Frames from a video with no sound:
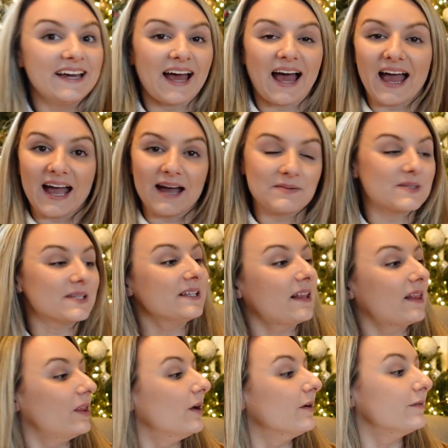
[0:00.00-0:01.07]
I
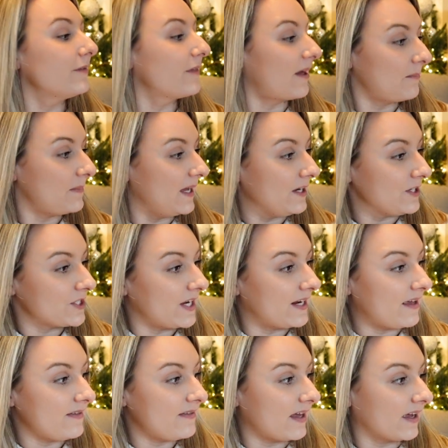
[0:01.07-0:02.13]
absolutely love that picture, and
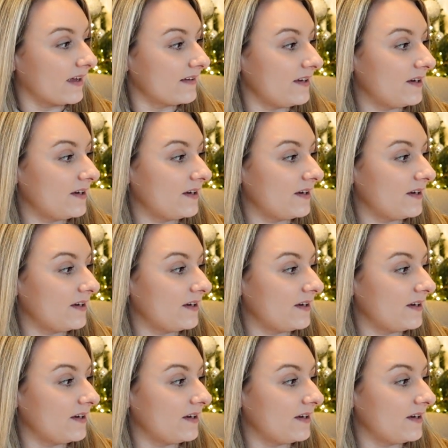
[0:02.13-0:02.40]
I think,